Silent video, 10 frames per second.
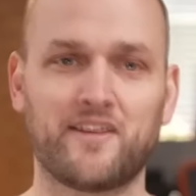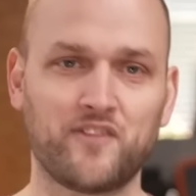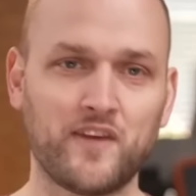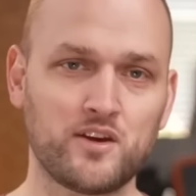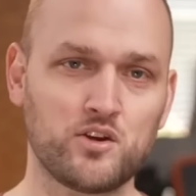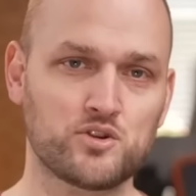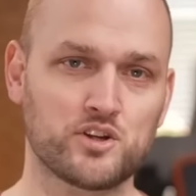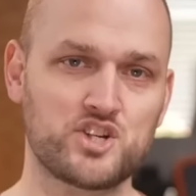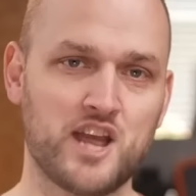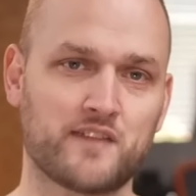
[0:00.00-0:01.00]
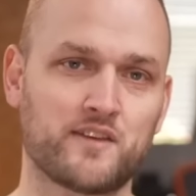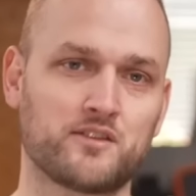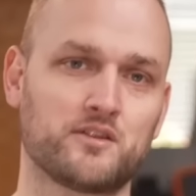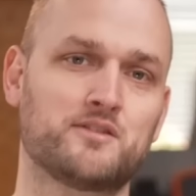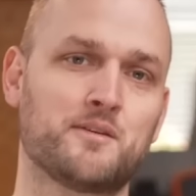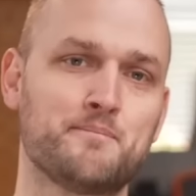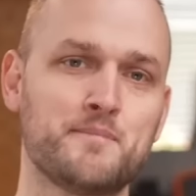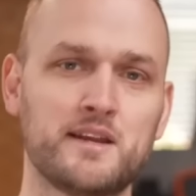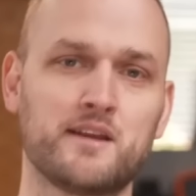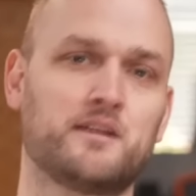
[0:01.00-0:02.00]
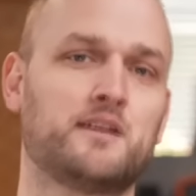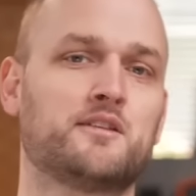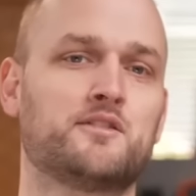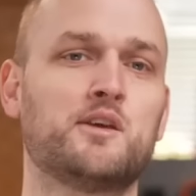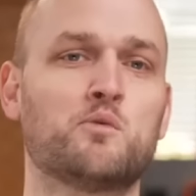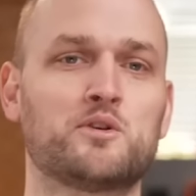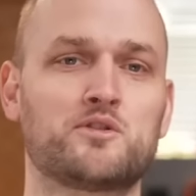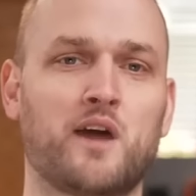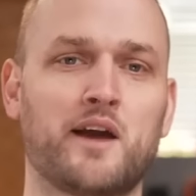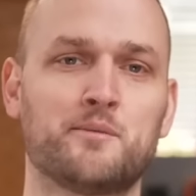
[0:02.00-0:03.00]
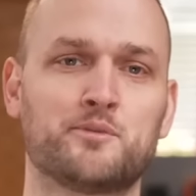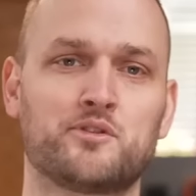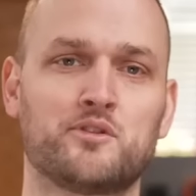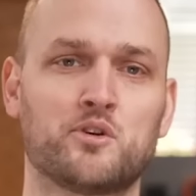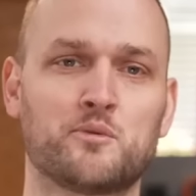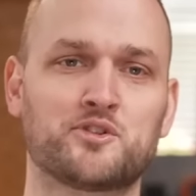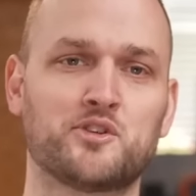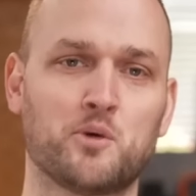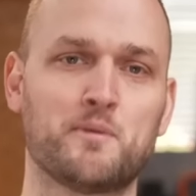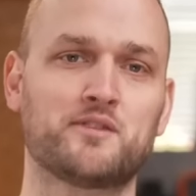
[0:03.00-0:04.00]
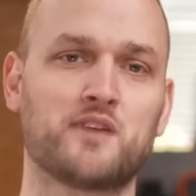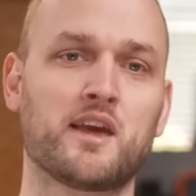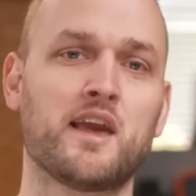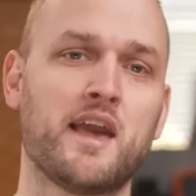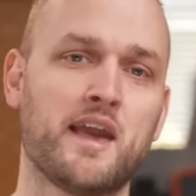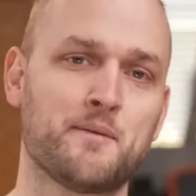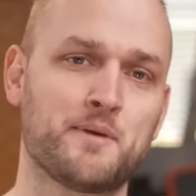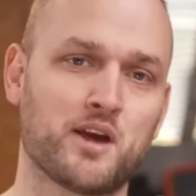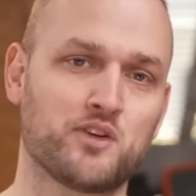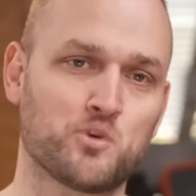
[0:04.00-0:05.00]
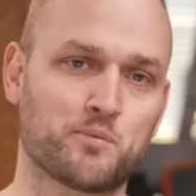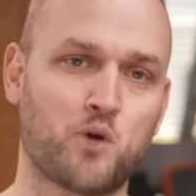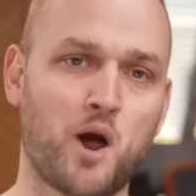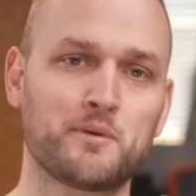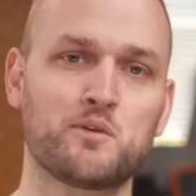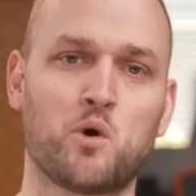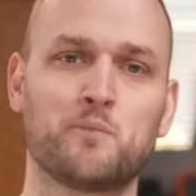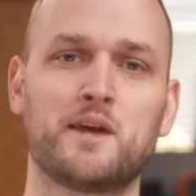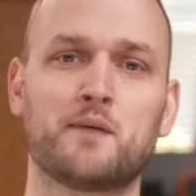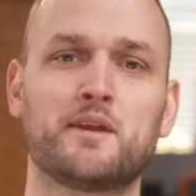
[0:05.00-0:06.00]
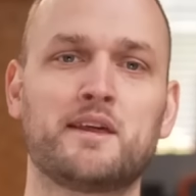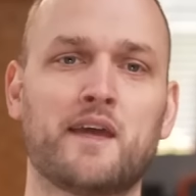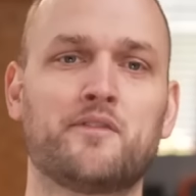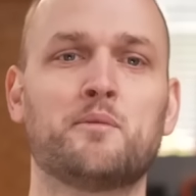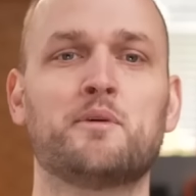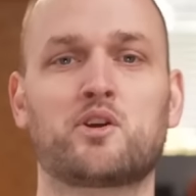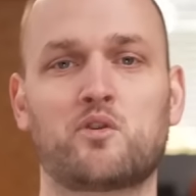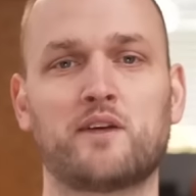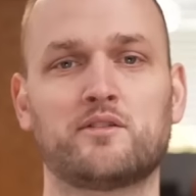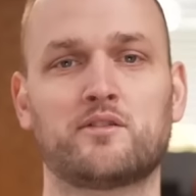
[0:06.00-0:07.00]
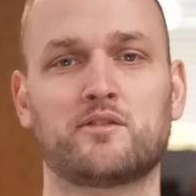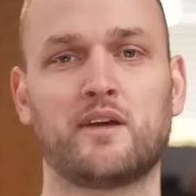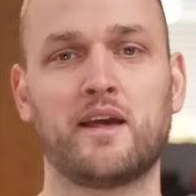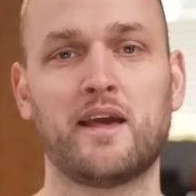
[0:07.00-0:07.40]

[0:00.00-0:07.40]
I think you should check this list immediately to see which items you're still missing, because you'll probably won't be able to get them in a crisis.